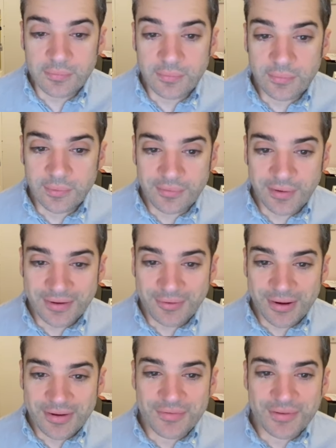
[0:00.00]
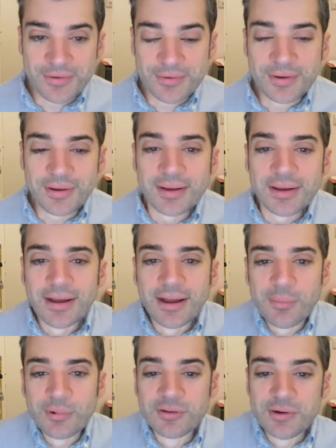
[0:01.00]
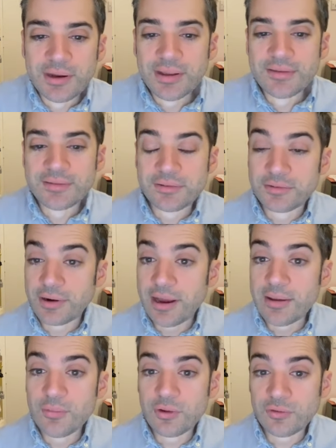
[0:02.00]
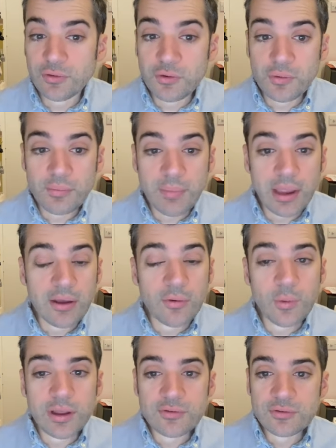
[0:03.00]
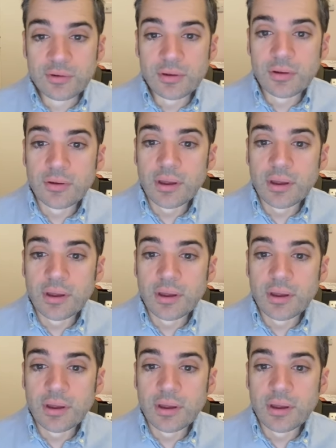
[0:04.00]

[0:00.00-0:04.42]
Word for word: we've had quite a few opportunities described to make a wish.